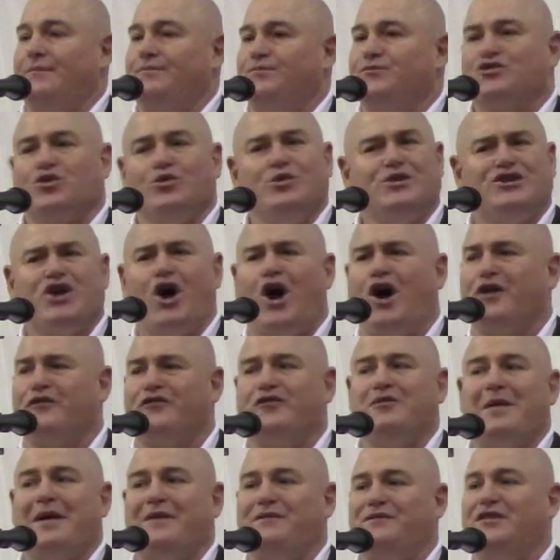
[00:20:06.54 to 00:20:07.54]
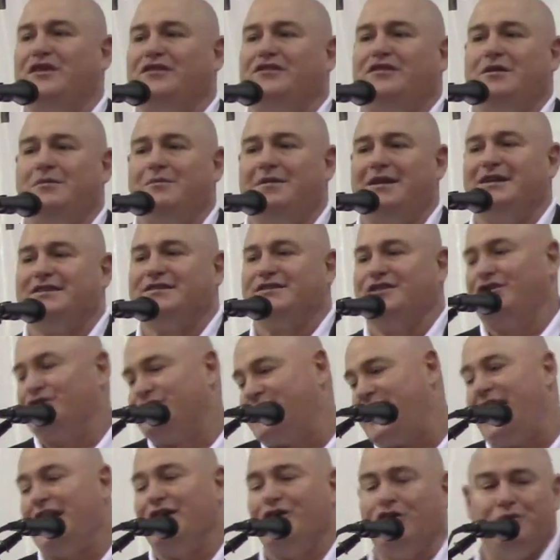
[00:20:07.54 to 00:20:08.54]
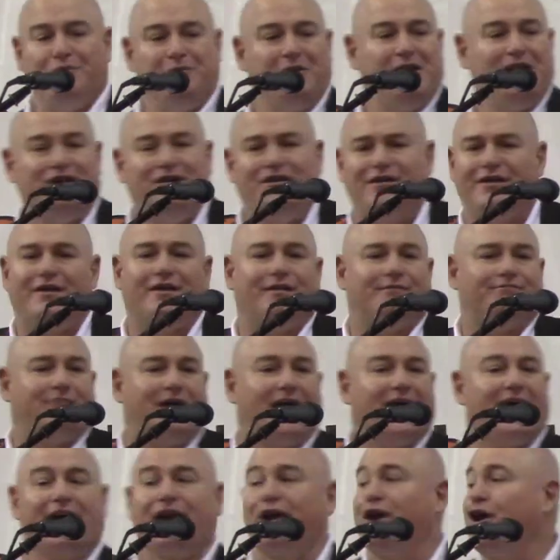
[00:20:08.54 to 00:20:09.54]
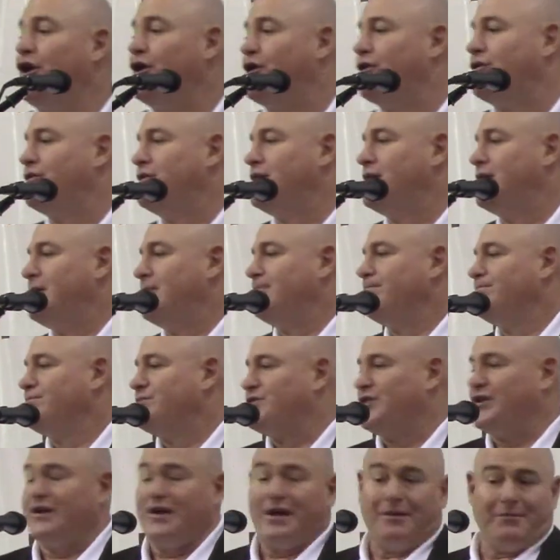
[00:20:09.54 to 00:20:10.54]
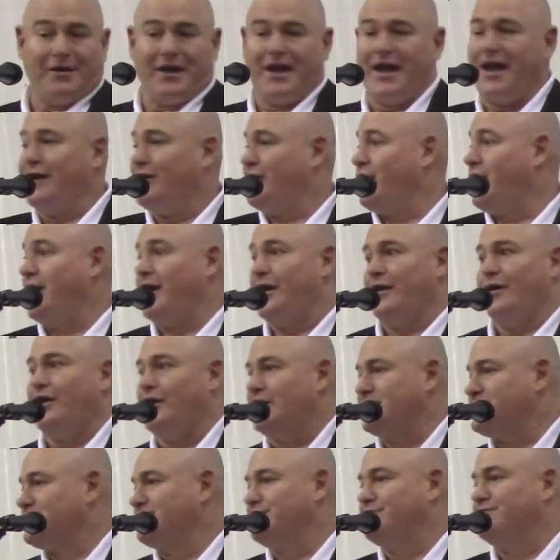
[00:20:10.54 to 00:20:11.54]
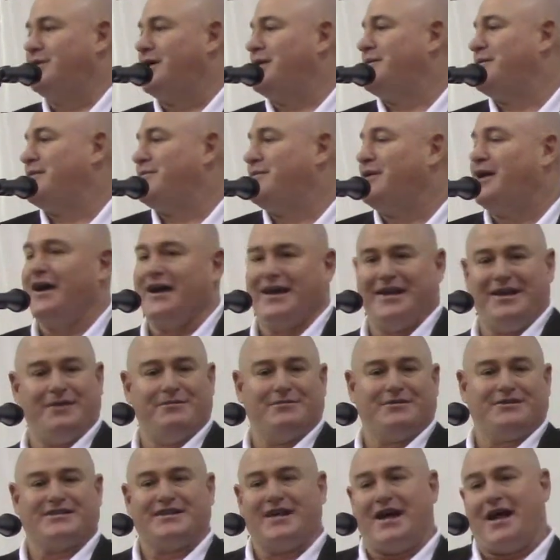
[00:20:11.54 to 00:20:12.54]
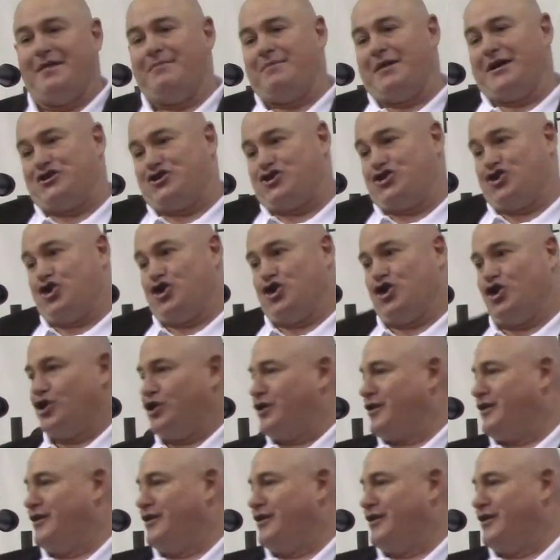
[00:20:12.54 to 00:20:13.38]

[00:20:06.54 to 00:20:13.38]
so we talked for about 15 minutes. He goes, hey, good meeting you. I got to go. So, I'm like, hey, great, awesome, blah, blah, blah. I can't even sign my shirt,